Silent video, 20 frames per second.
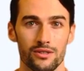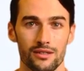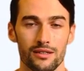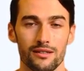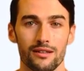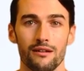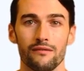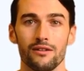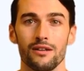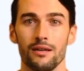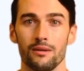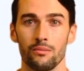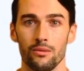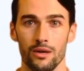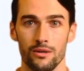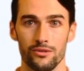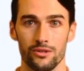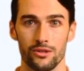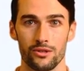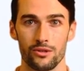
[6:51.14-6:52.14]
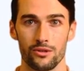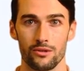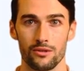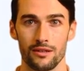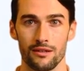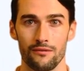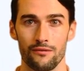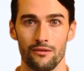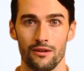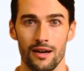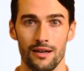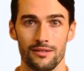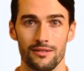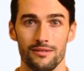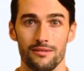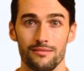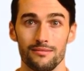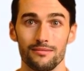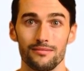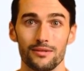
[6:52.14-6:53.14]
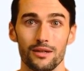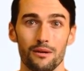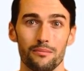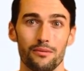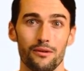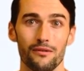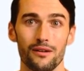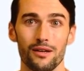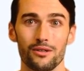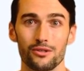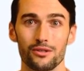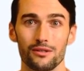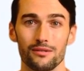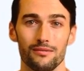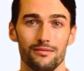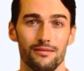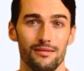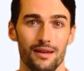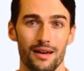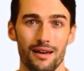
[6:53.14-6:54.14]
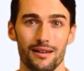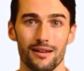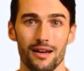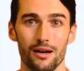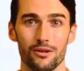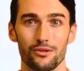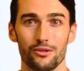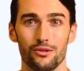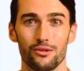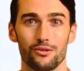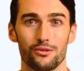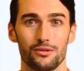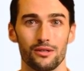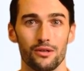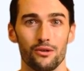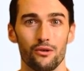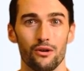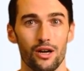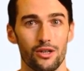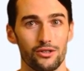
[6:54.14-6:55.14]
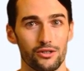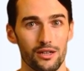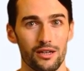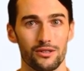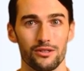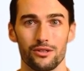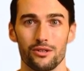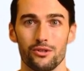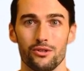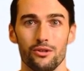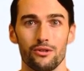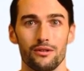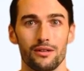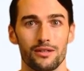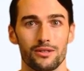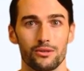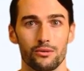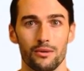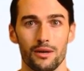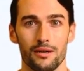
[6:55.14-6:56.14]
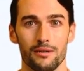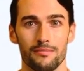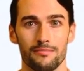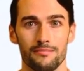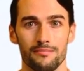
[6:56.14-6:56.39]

significant web security threats, their prevention, and how to use the CrashTest Security Suite.